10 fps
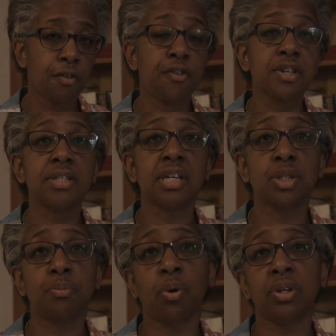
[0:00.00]
The first
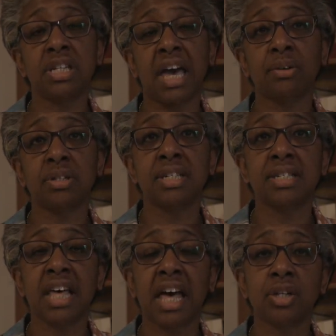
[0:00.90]
thing to point out
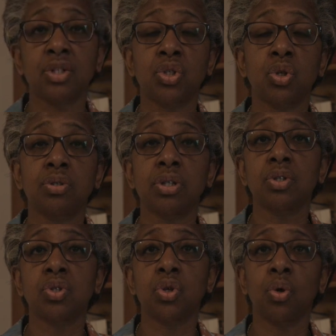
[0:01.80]
is that
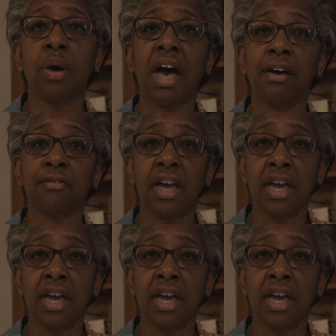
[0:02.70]
students who have